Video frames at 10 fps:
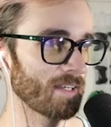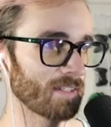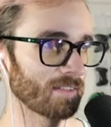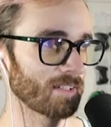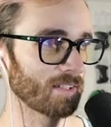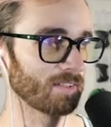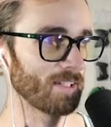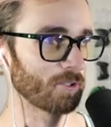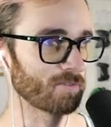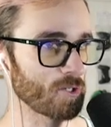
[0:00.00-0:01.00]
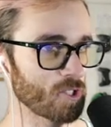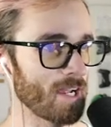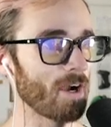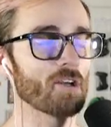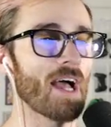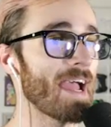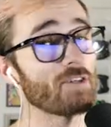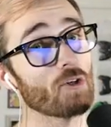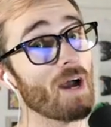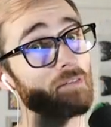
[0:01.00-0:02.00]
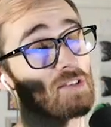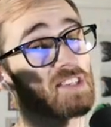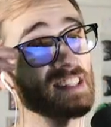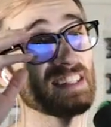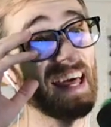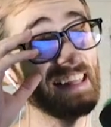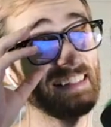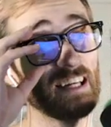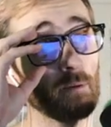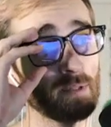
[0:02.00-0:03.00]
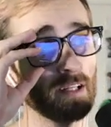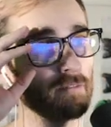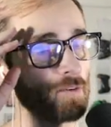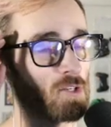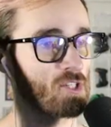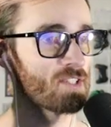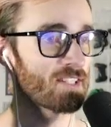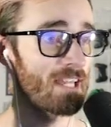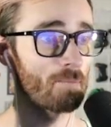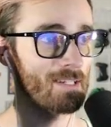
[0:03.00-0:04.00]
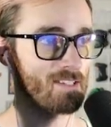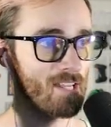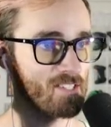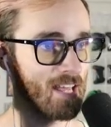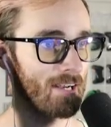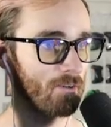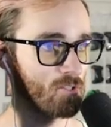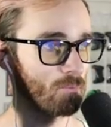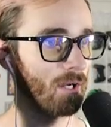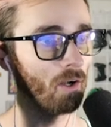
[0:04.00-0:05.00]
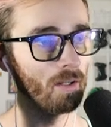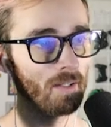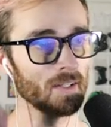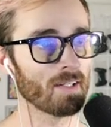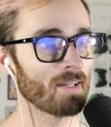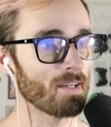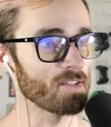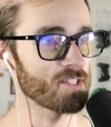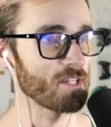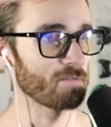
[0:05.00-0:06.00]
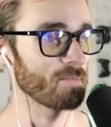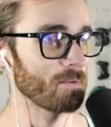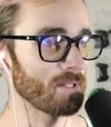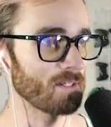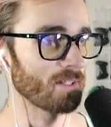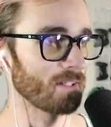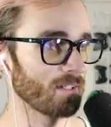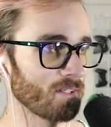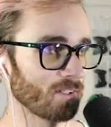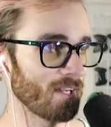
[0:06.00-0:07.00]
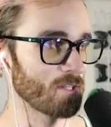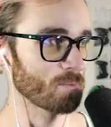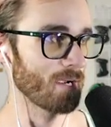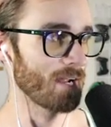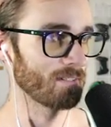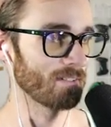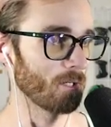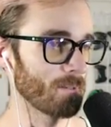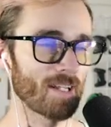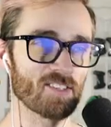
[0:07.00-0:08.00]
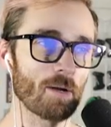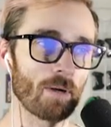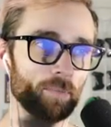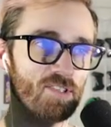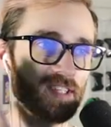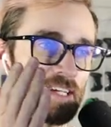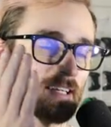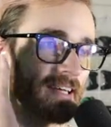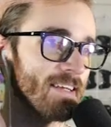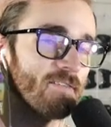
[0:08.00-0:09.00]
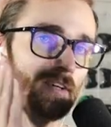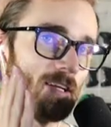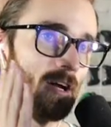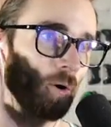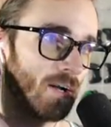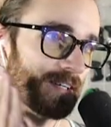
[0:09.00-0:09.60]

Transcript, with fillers: in like a later version. I I do have a slightly updated version of the game. We can test that out as well and see if maybe the, the lines were added there. Because I remember seeing in a video on